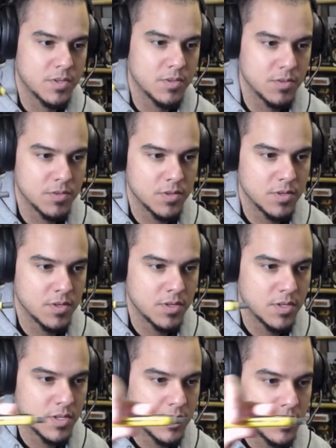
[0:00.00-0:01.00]
I
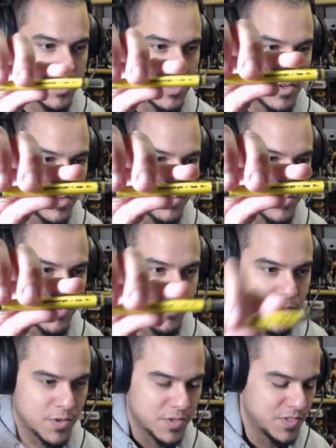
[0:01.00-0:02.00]
don't know if you can
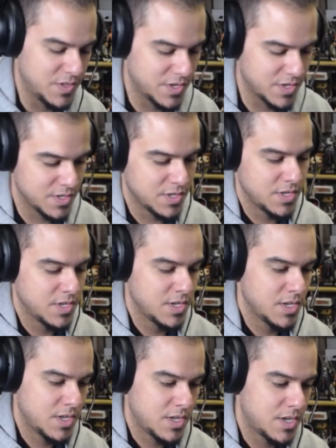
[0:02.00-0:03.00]
focus in there.
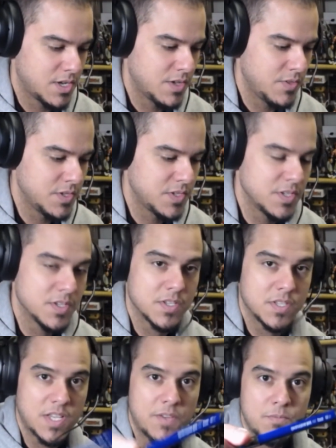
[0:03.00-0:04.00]
This is a
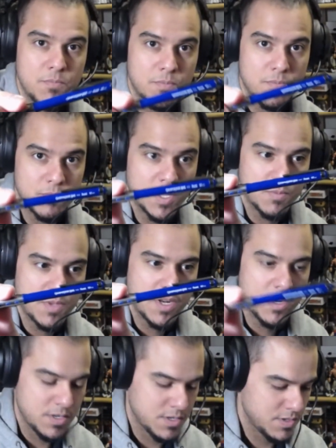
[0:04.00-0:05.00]

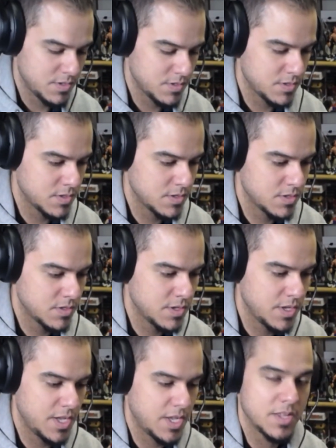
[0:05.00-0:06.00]
7mm,
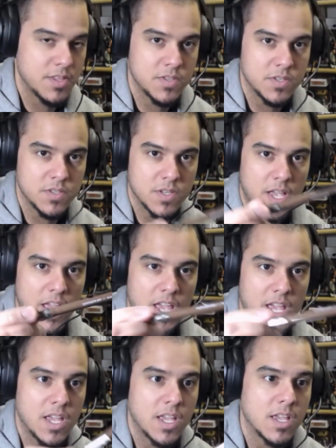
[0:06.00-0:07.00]
and this is
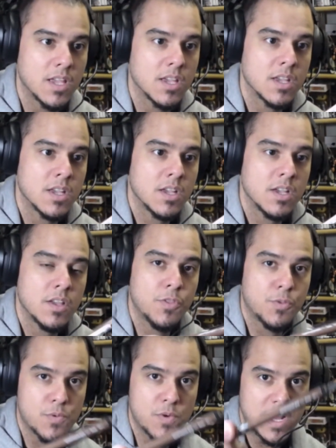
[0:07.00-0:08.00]
a
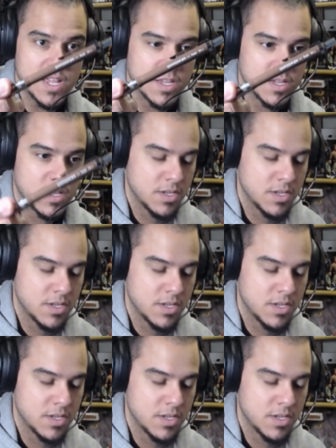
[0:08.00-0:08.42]
3.